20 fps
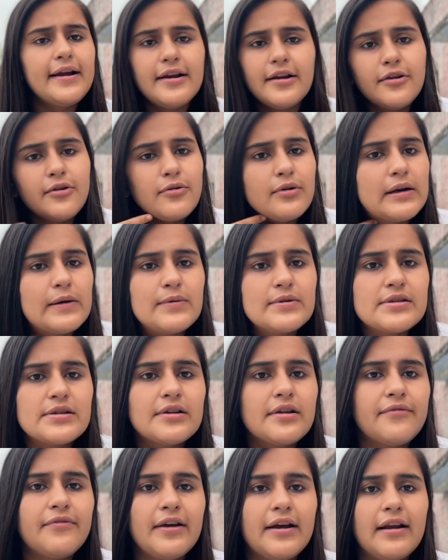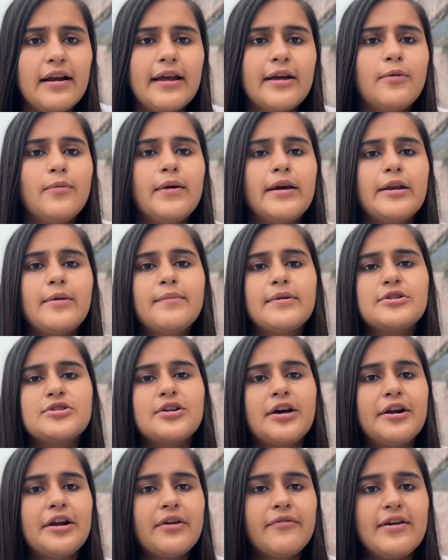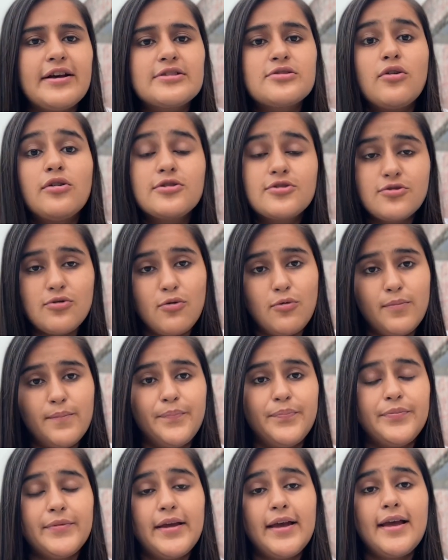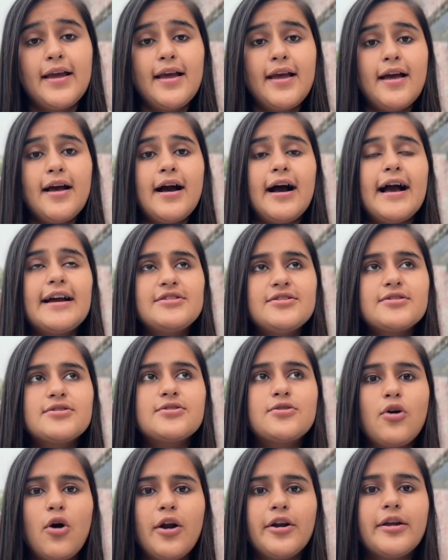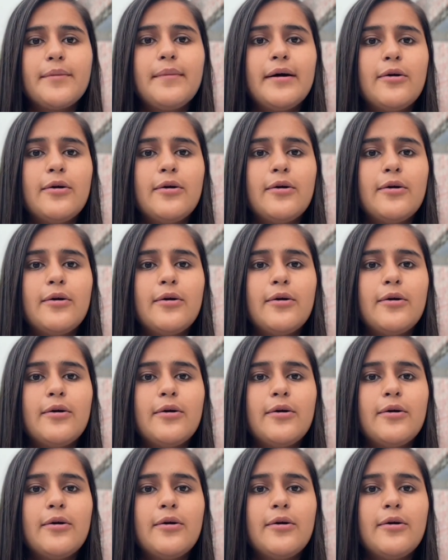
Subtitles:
didn't know. I wasn't aware like very much current affairs. Also, I just got to